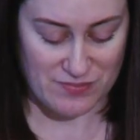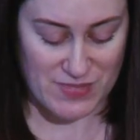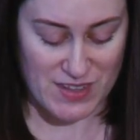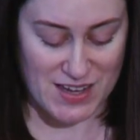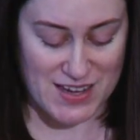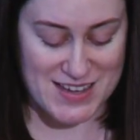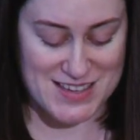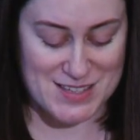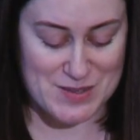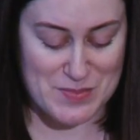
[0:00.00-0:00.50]

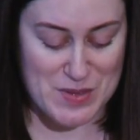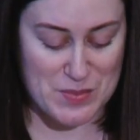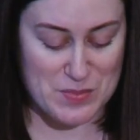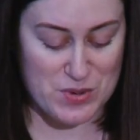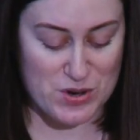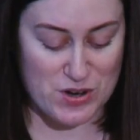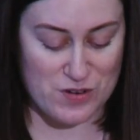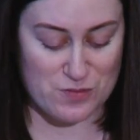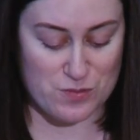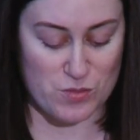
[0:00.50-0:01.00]
He's a
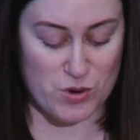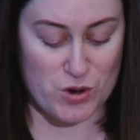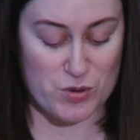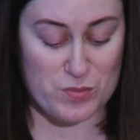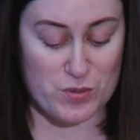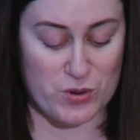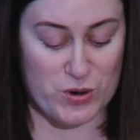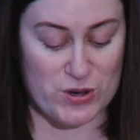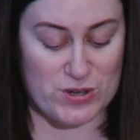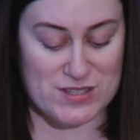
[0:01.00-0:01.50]
member of more
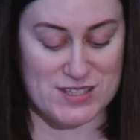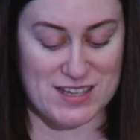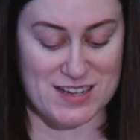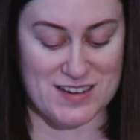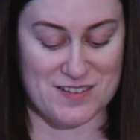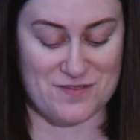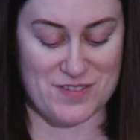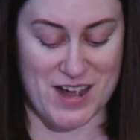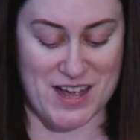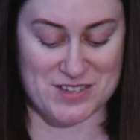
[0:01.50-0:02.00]
boards and
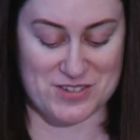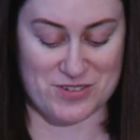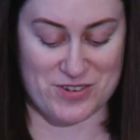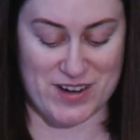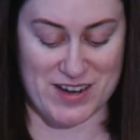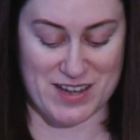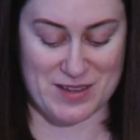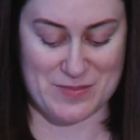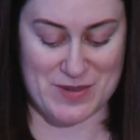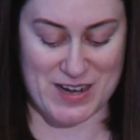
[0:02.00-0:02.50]

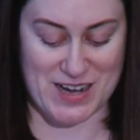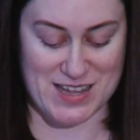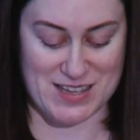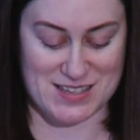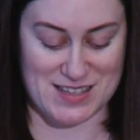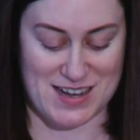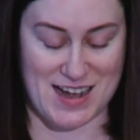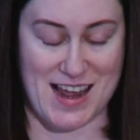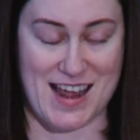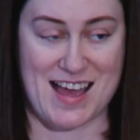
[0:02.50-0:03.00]
advisory committees
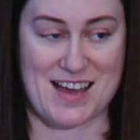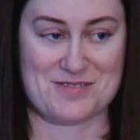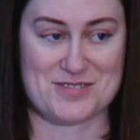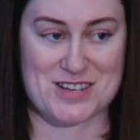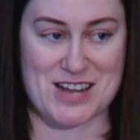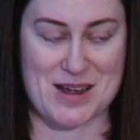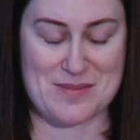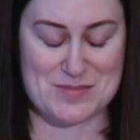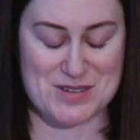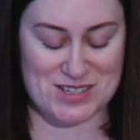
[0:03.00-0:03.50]
than I have
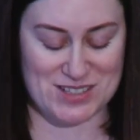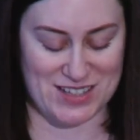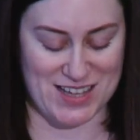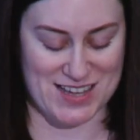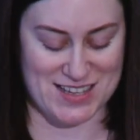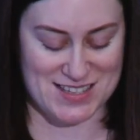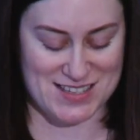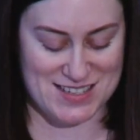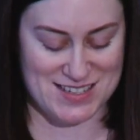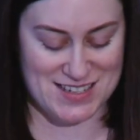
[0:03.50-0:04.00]
time to
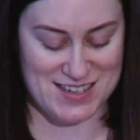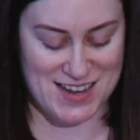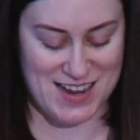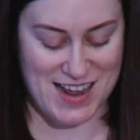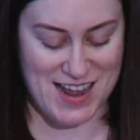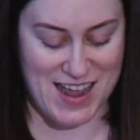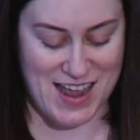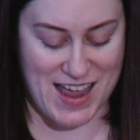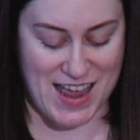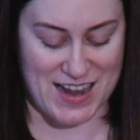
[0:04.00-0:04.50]
list,
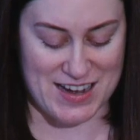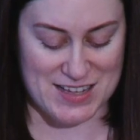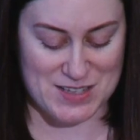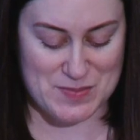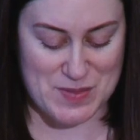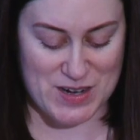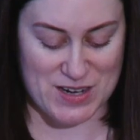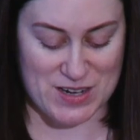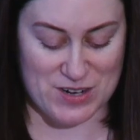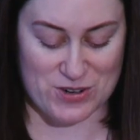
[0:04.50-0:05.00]
and has
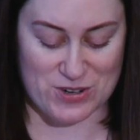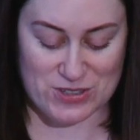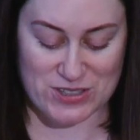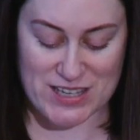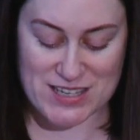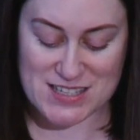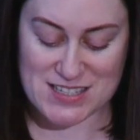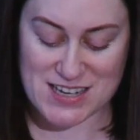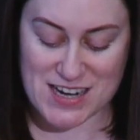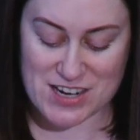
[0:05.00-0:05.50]
been an
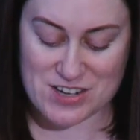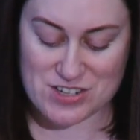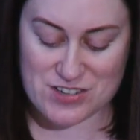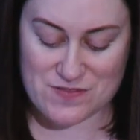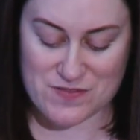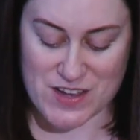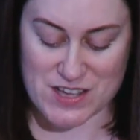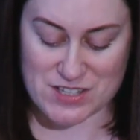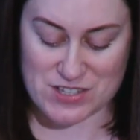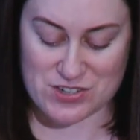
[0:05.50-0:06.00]
early stage
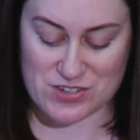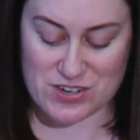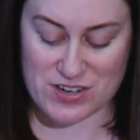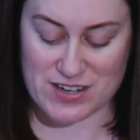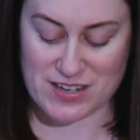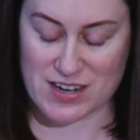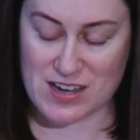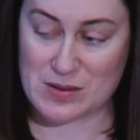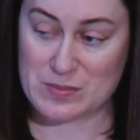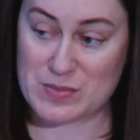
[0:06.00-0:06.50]
investor
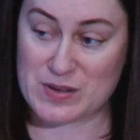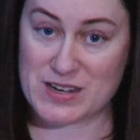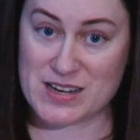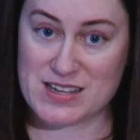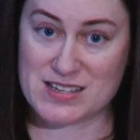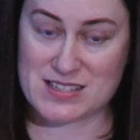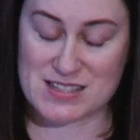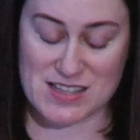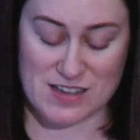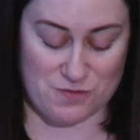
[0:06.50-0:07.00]
in
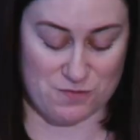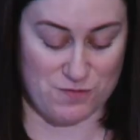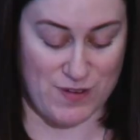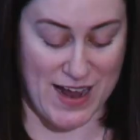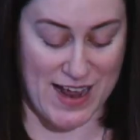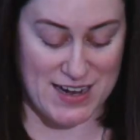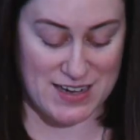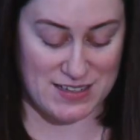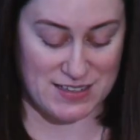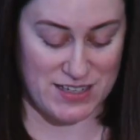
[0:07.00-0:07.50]
companies that
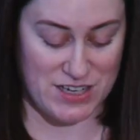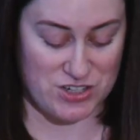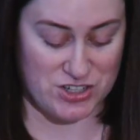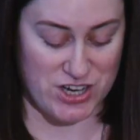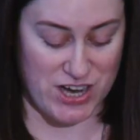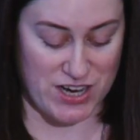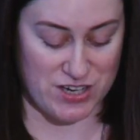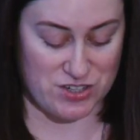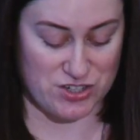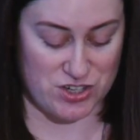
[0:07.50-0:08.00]
radically
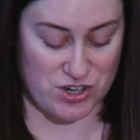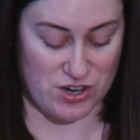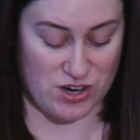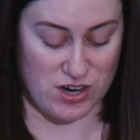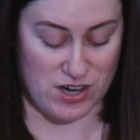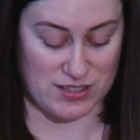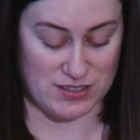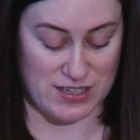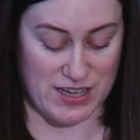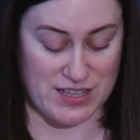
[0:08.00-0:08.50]
changed our
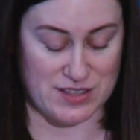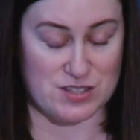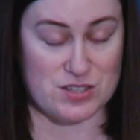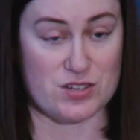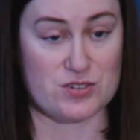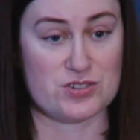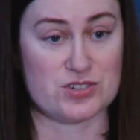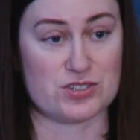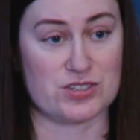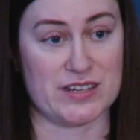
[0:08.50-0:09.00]
online
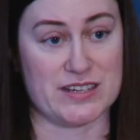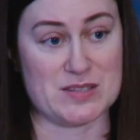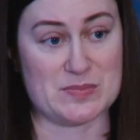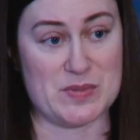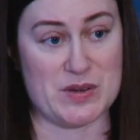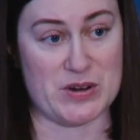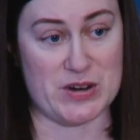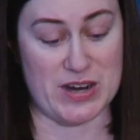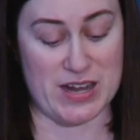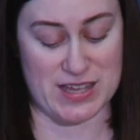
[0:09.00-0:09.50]
social
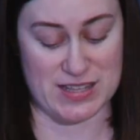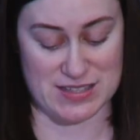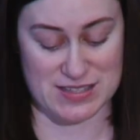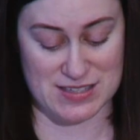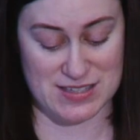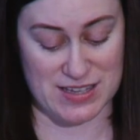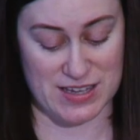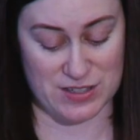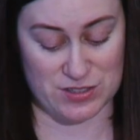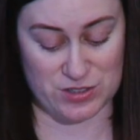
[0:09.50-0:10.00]

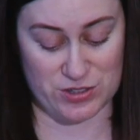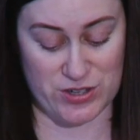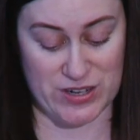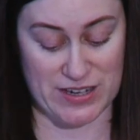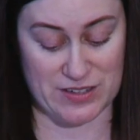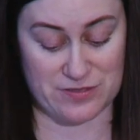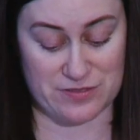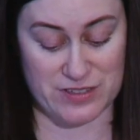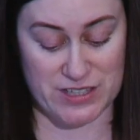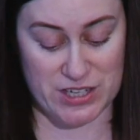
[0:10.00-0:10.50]
experience,
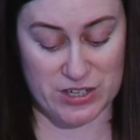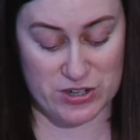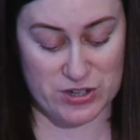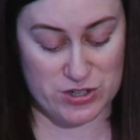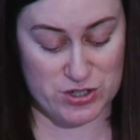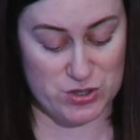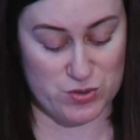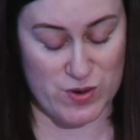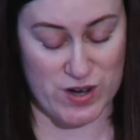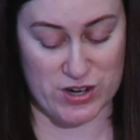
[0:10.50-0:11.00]
including Flickr,
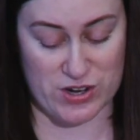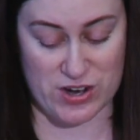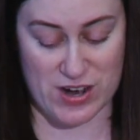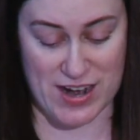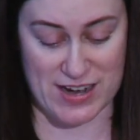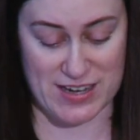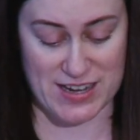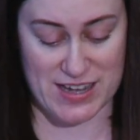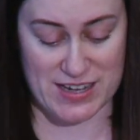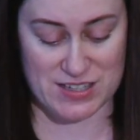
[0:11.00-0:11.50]
Twitter,
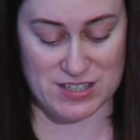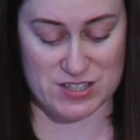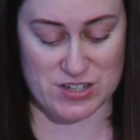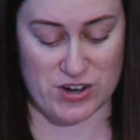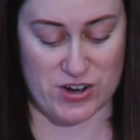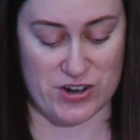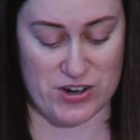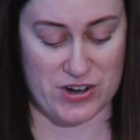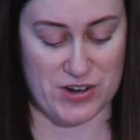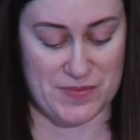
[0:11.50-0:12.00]
and
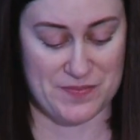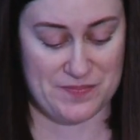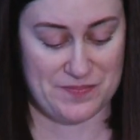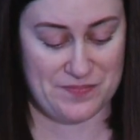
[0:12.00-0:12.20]
Kickstarter.